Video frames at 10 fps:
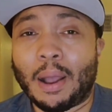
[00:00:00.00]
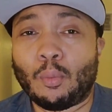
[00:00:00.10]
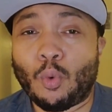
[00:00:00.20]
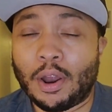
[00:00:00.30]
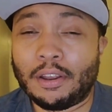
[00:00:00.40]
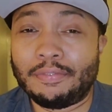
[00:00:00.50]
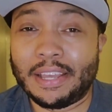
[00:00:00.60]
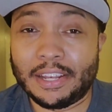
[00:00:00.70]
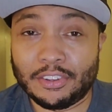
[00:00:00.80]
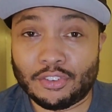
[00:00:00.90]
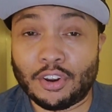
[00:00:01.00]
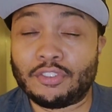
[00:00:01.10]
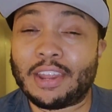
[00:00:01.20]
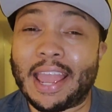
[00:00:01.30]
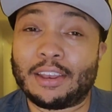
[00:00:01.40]
one of their
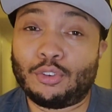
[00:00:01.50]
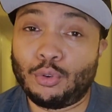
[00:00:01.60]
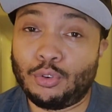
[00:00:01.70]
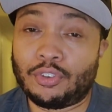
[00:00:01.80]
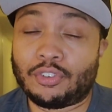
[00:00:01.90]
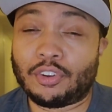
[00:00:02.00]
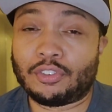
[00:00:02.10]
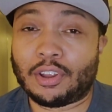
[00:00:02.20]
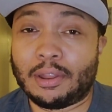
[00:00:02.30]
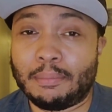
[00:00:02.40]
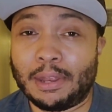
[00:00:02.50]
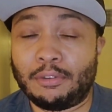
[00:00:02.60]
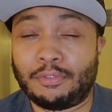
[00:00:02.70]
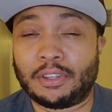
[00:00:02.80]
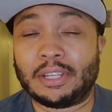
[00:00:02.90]
desserts. They had 2 desserts on the
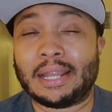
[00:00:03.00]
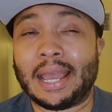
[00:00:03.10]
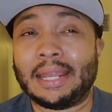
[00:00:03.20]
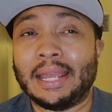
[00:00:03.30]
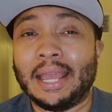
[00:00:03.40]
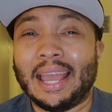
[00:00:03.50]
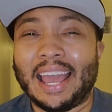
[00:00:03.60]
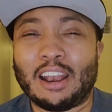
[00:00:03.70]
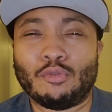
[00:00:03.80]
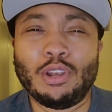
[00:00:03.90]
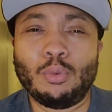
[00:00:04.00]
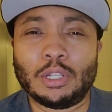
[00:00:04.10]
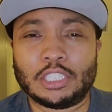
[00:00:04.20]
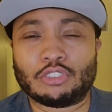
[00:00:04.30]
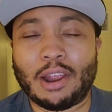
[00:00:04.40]
menu for tonight, and I really
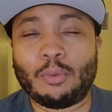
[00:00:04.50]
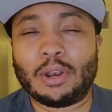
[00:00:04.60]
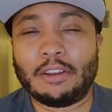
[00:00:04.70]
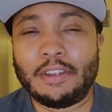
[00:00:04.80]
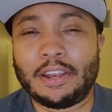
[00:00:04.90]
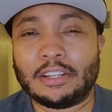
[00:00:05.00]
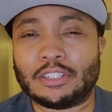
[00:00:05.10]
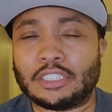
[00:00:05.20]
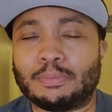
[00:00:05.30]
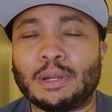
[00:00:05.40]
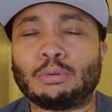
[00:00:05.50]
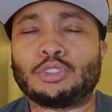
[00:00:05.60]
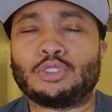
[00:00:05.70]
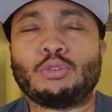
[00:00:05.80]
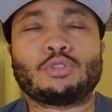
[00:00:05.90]
want to try one of their desserts, but I
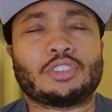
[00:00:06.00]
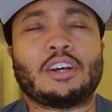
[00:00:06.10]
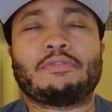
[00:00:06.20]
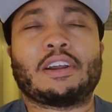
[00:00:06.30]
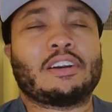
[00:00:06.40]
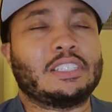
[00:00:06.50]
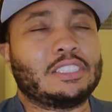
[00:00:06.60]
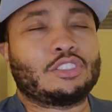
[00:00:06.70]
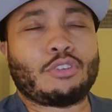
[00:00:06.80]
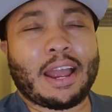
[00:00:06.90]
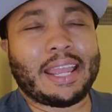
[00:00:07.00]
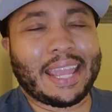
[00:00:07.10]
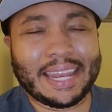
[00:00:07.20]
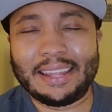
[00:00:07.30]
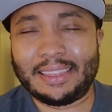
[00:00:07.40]
was so stuffed I couldn't try
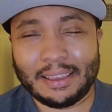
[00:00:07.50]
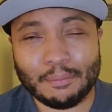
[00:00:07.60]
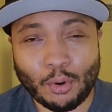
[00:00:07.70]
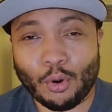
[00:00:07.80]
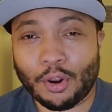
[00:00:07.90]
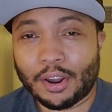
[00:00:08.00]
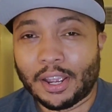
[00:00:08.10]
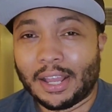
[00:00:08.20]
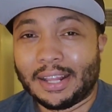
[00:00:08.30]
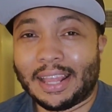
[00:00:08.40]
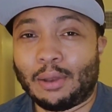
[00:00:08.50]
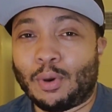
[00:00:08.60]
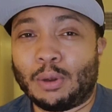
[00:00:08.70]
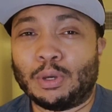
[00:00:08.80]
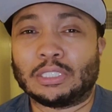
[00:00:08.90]
anything more than
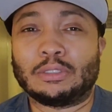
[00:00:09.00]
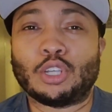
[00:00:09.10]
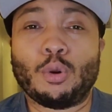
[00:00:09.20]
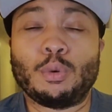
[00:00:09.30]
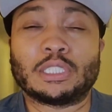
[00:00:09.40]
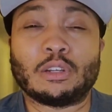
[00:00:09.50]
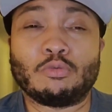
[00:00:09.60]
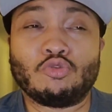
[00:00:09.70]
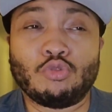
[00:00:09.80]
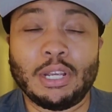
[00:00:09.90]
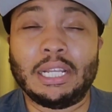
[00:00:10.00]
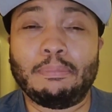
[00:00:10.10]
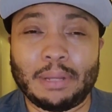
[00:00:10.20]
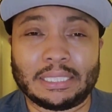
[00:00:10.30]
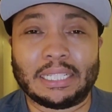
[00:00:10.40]
what it was. So it was a
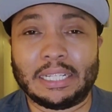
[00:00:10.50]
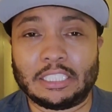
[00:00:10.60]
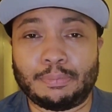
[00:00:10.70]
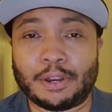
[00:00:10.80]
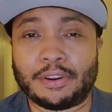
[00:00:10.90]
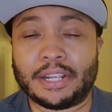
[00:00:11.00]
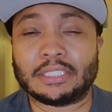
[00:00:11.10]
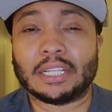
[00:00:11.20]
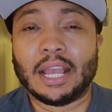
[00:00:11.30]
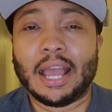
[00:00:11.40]
really pleasant experience.